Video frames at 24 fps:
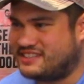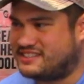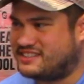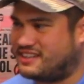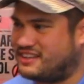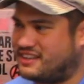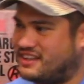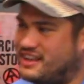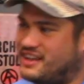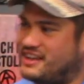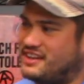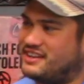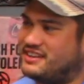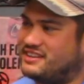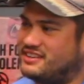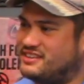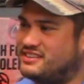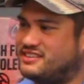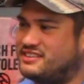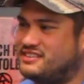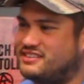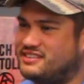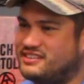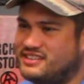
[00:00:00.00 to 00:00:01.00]
at
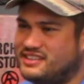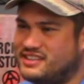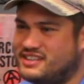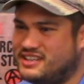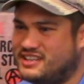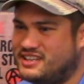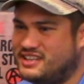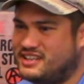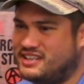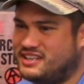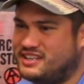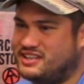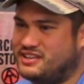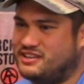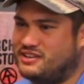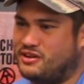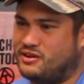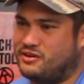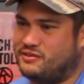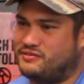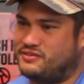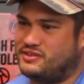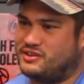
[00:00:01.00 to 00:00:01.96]
if